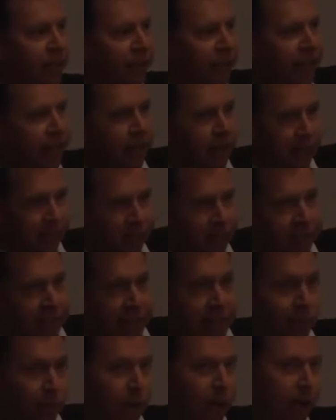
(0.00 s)
that on the
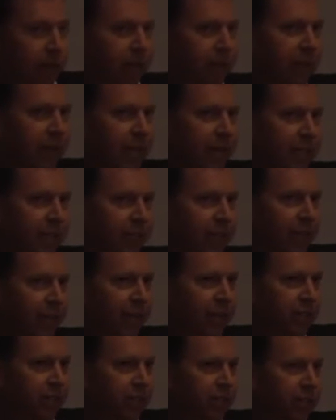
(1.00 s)
second round of
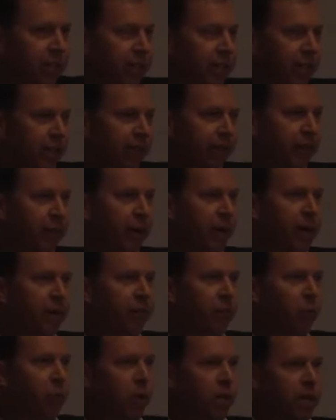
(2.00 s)
classification, if
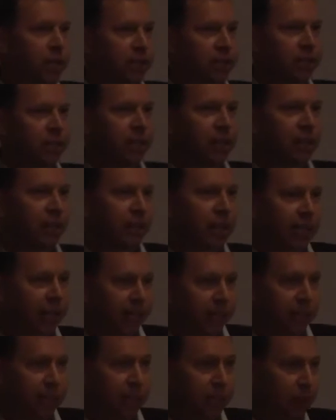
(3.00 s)
there ever was
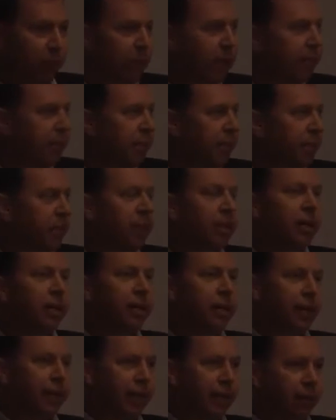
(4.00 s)
a
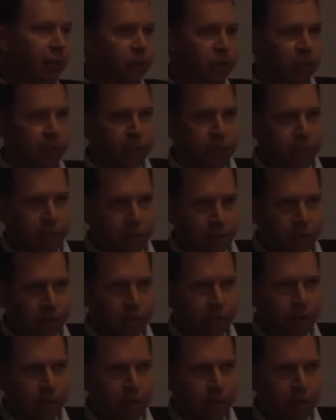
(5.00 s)
disagreement, it was